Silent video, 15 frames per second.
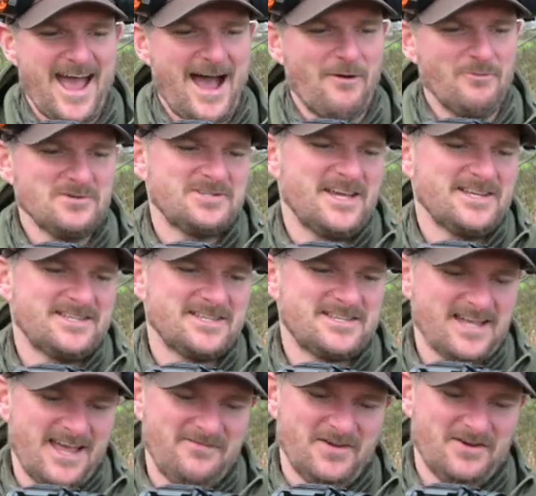I wouldn't say it's the
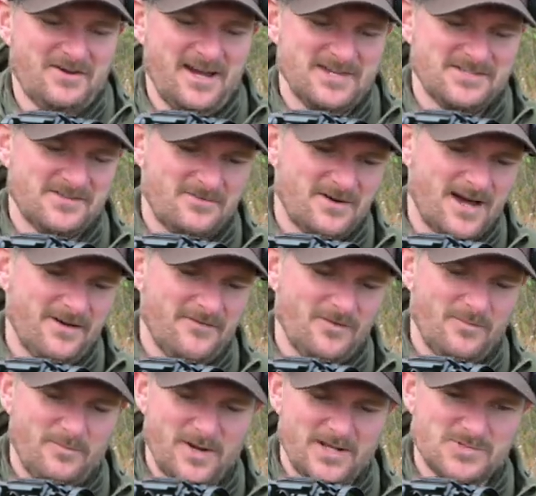saving grace of the
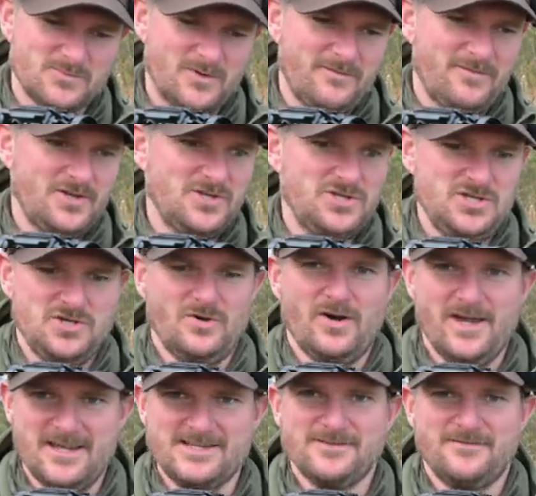rifle, but it's one of the
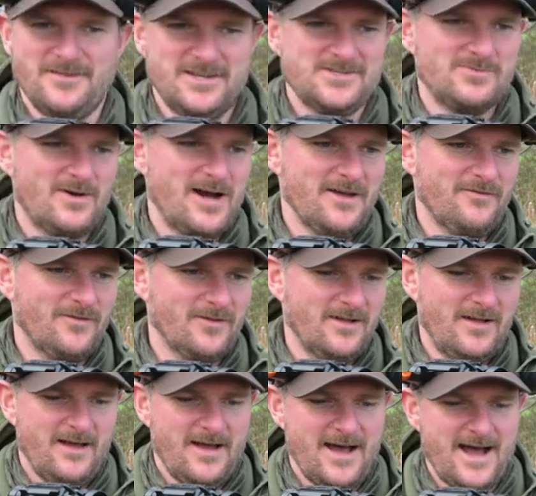joys of this rifle.
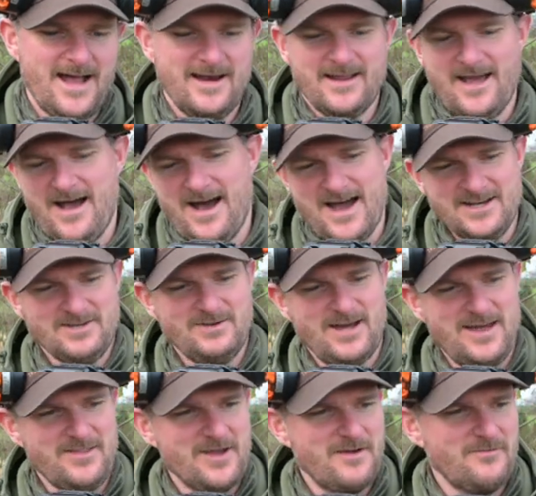And I do
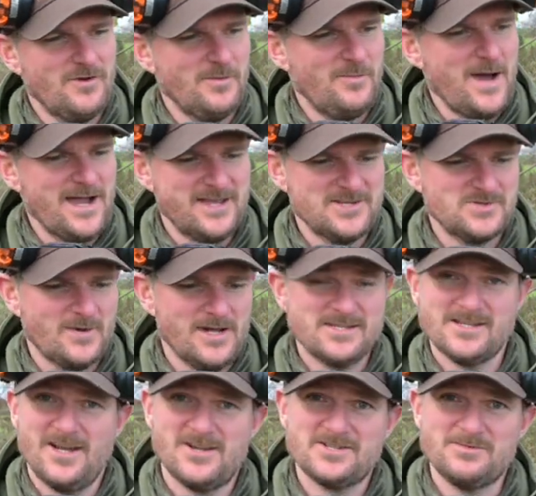like the overall package
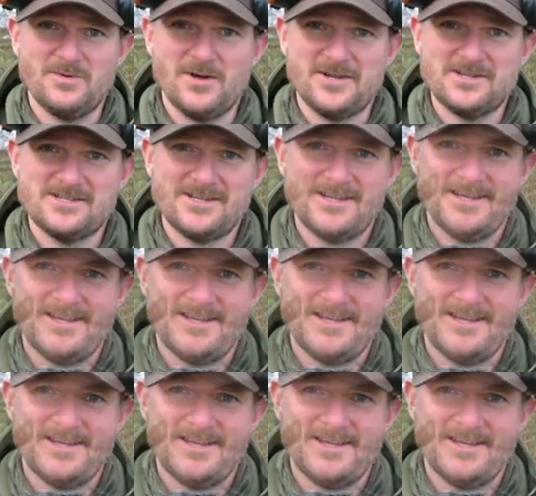quite a lot, to be honest.